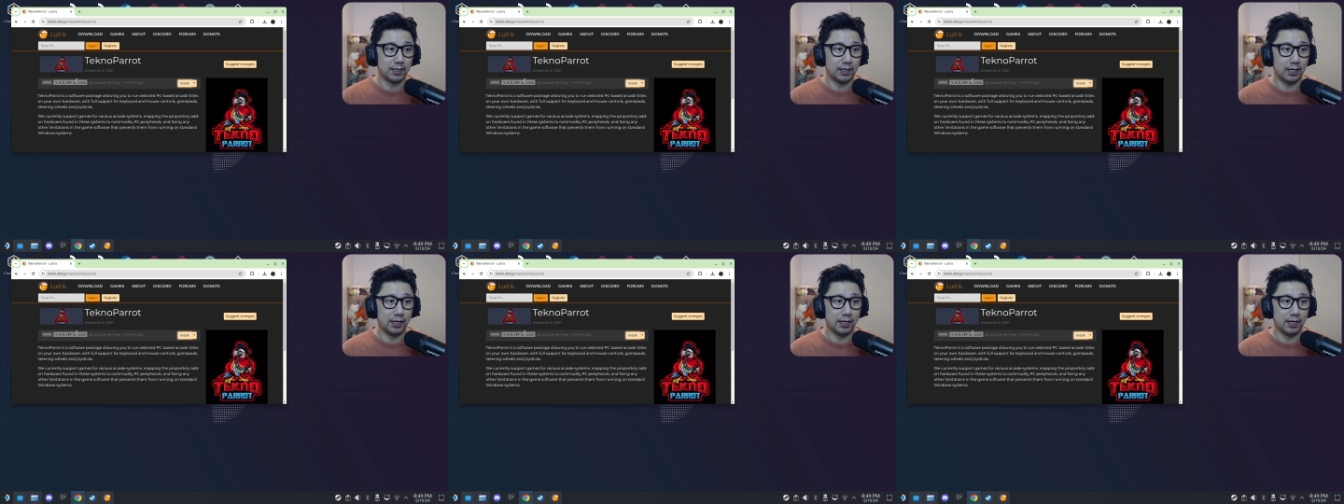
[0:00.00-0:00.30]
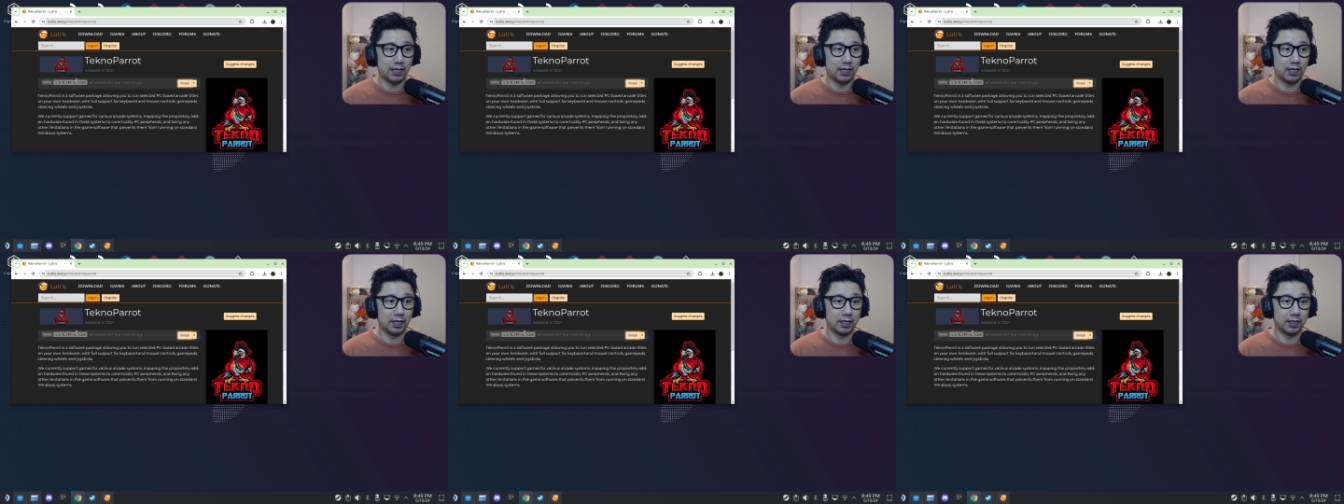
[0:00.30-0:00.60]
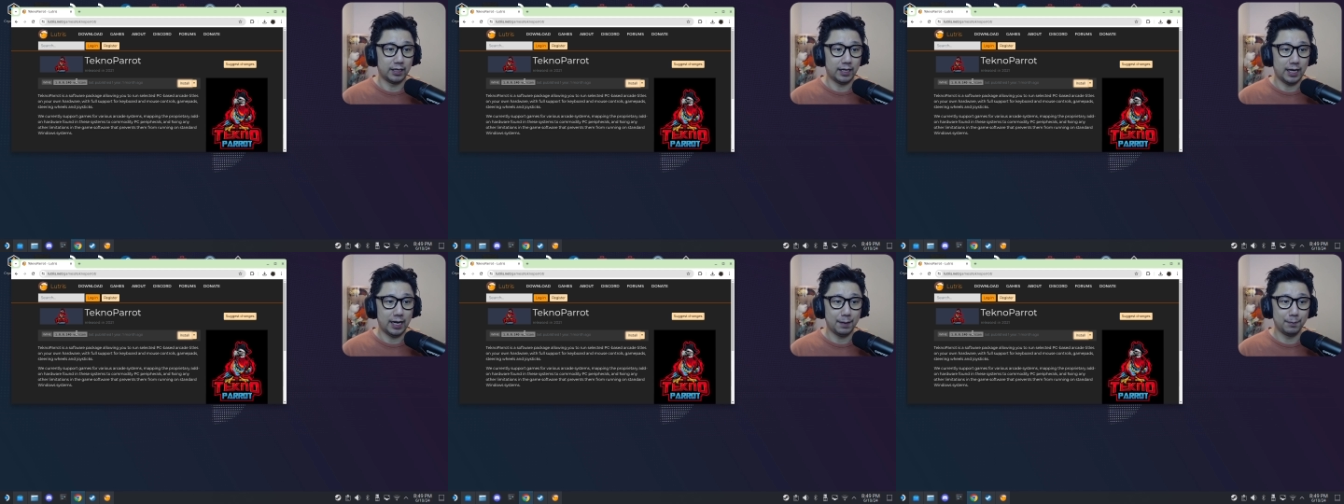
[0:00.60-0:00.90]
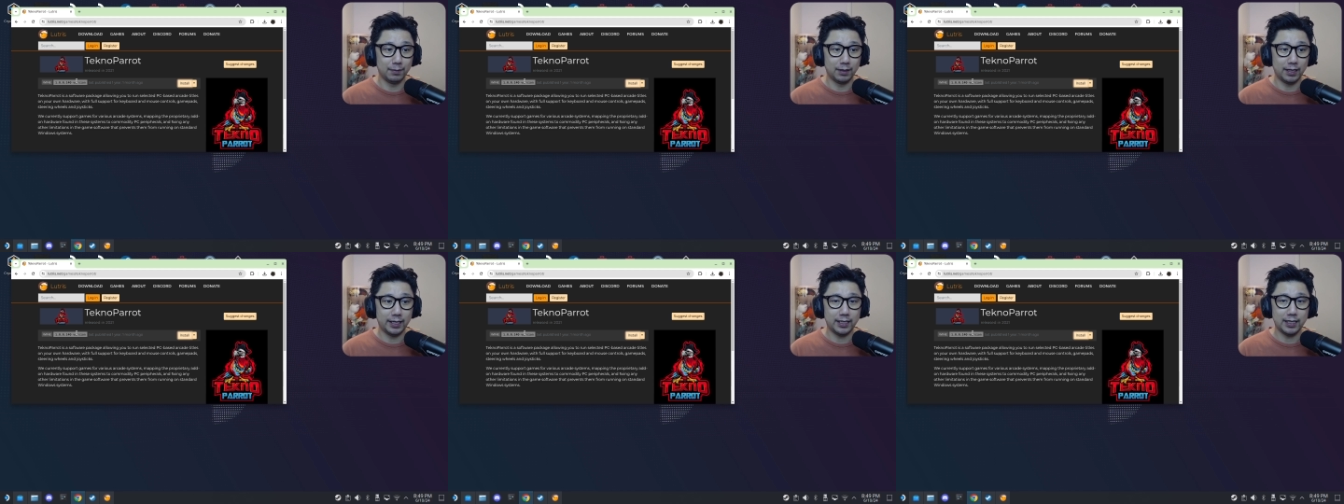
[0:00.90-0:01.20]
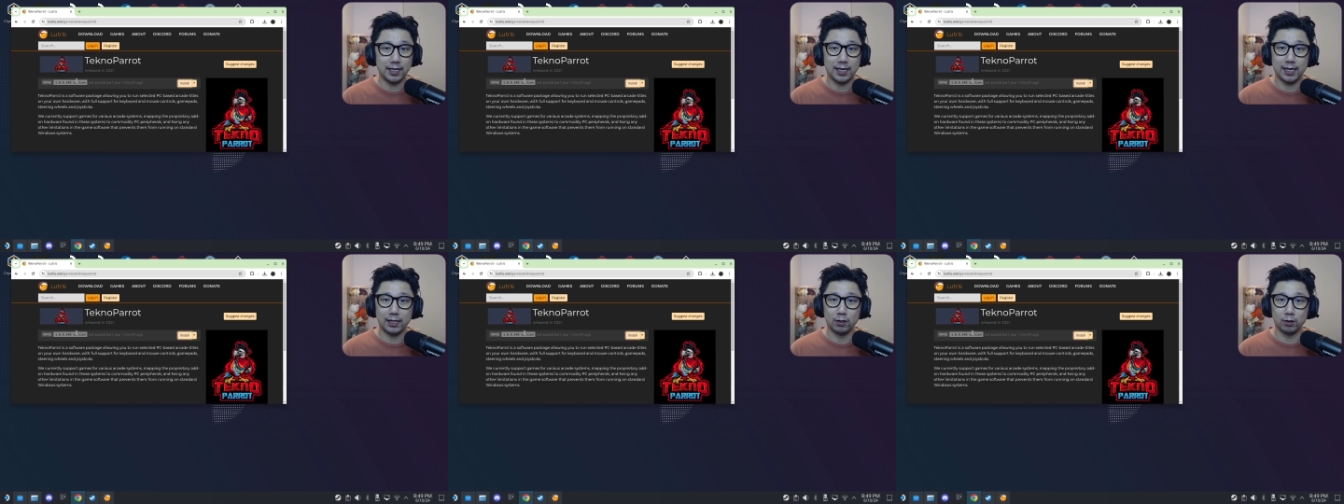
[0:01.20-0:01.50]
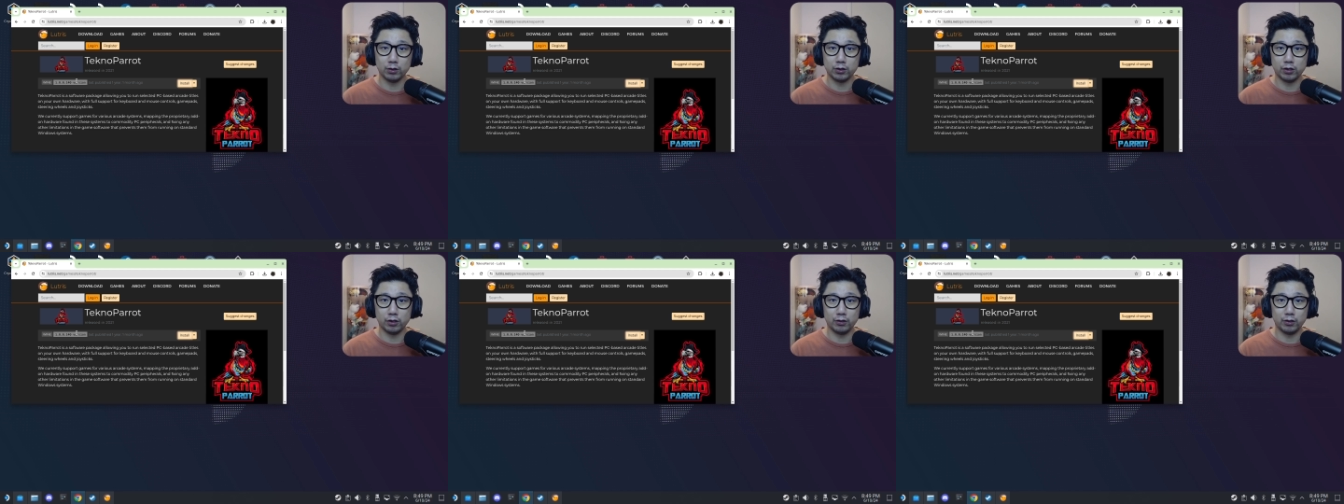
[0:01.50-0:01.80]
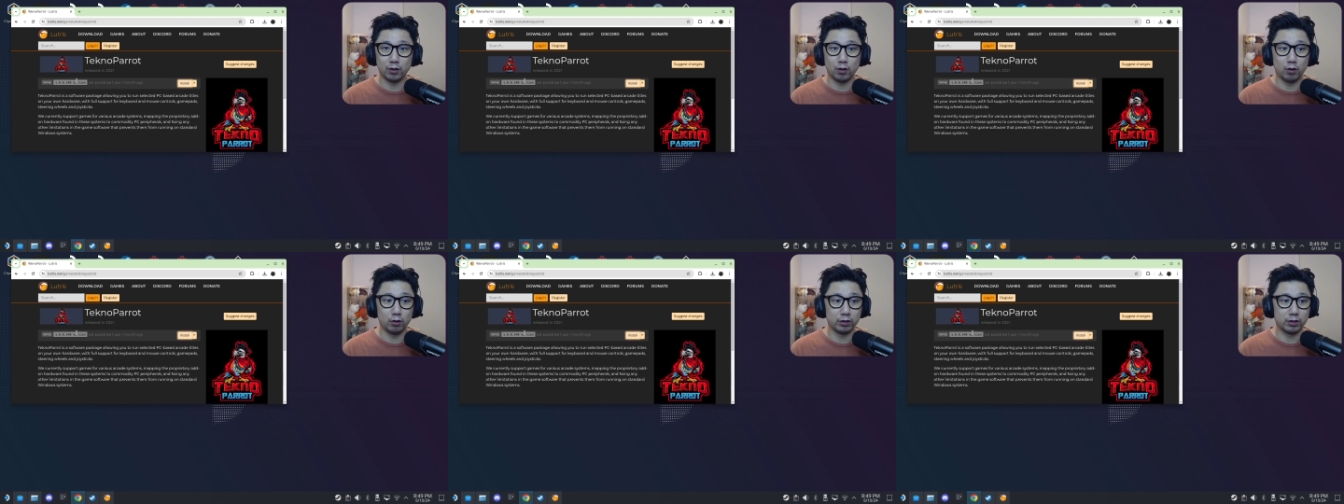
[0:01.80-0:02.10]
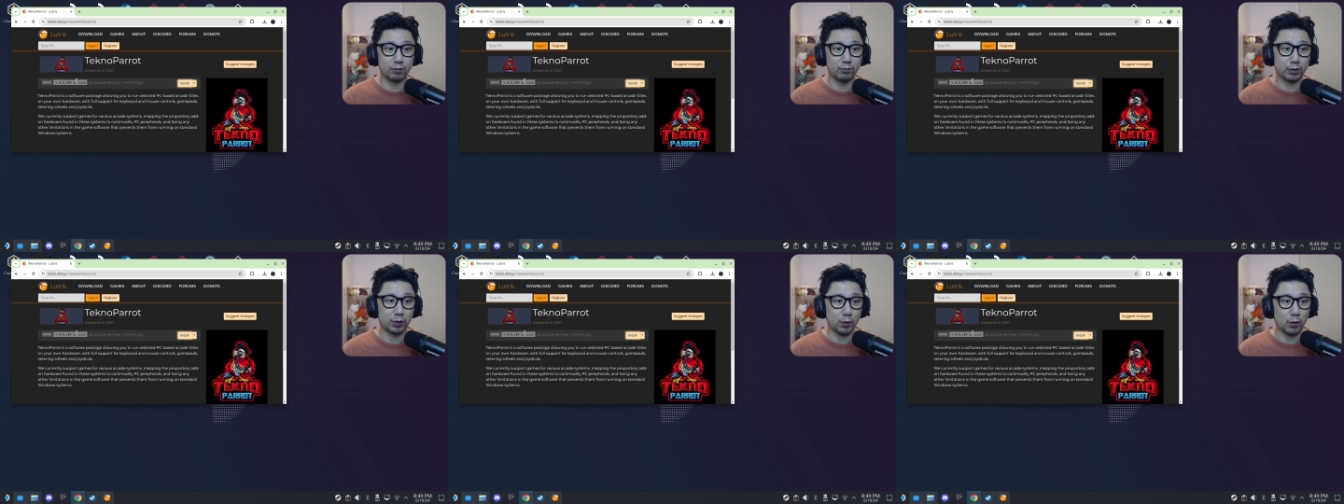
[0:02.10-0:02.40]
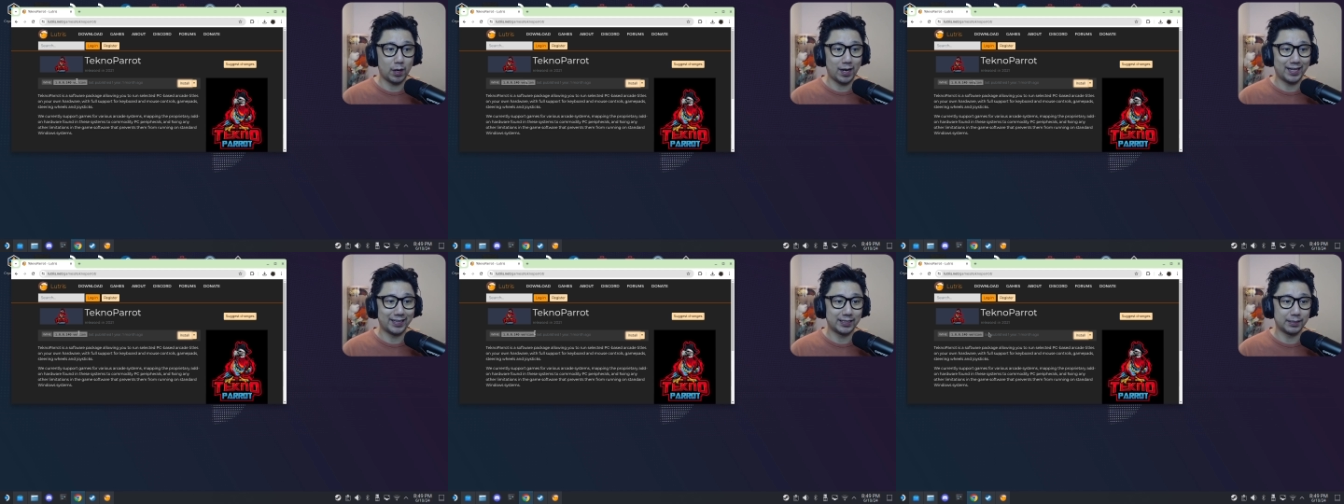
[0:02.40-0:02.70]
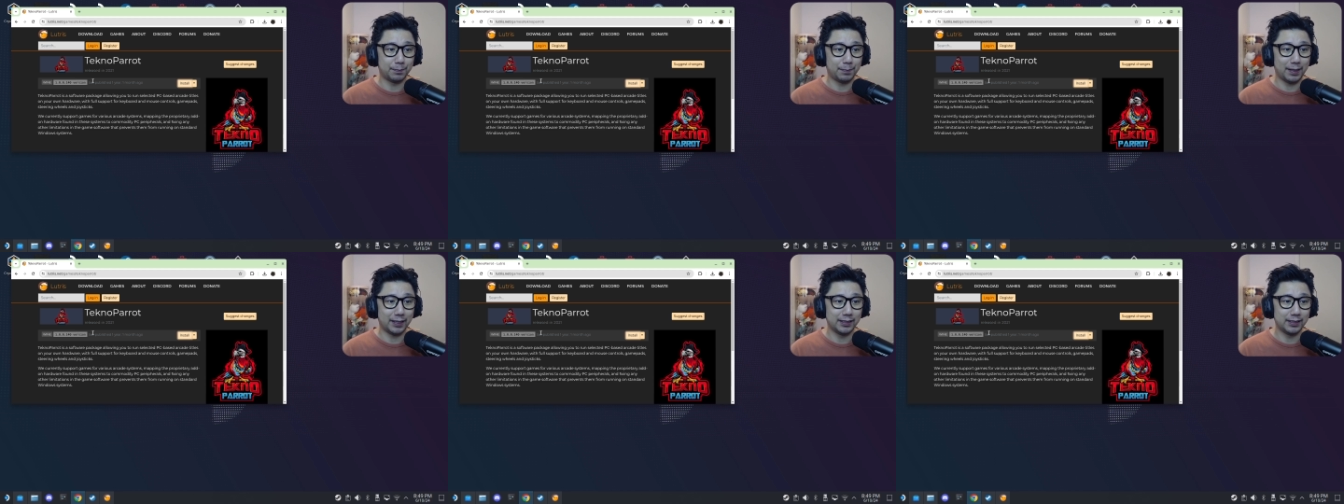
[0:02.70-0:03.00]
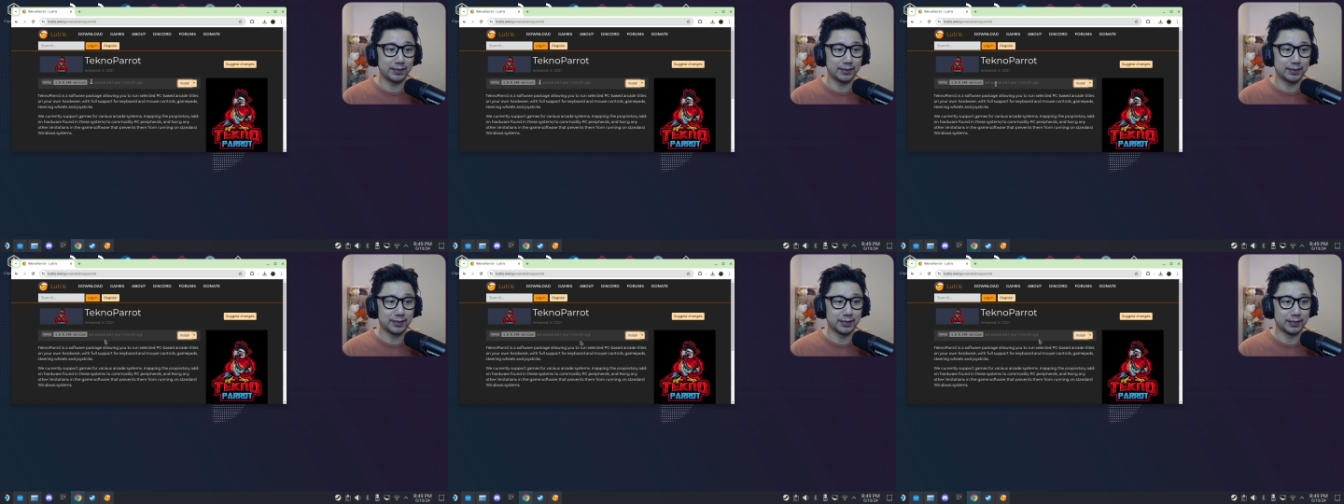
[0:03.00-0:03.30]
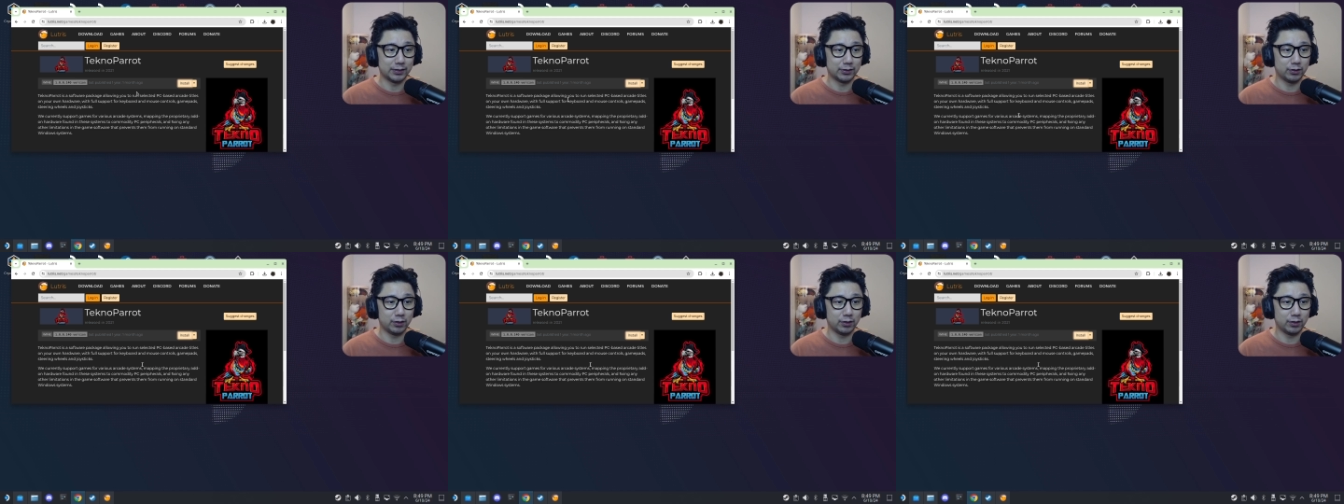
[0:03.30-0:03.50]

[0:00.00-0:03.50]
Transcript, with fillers: uh, emulator and also all the required dependencies.